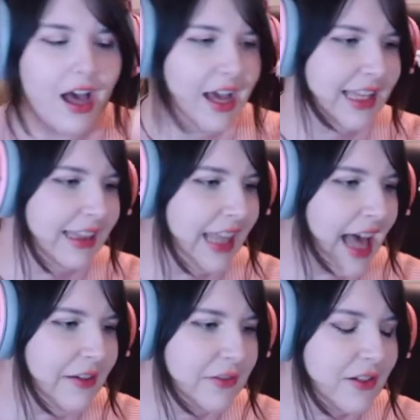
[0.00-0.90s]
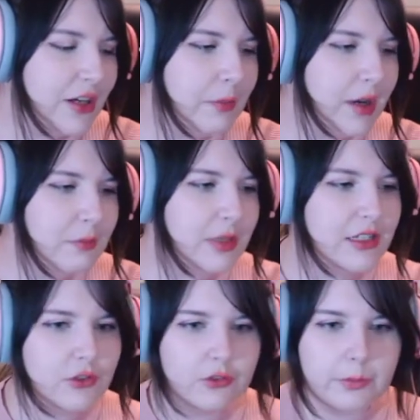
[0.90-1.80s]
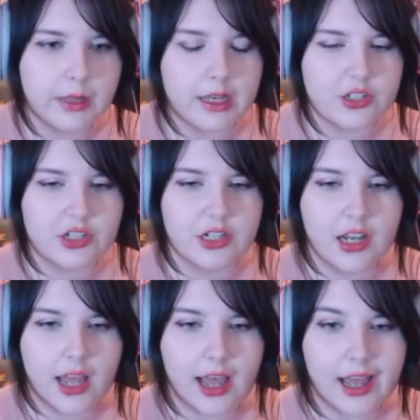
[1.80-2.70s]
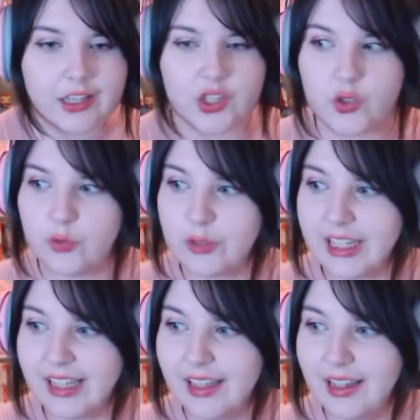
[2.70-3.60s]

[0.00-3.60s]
I left my Bidoof plush at uni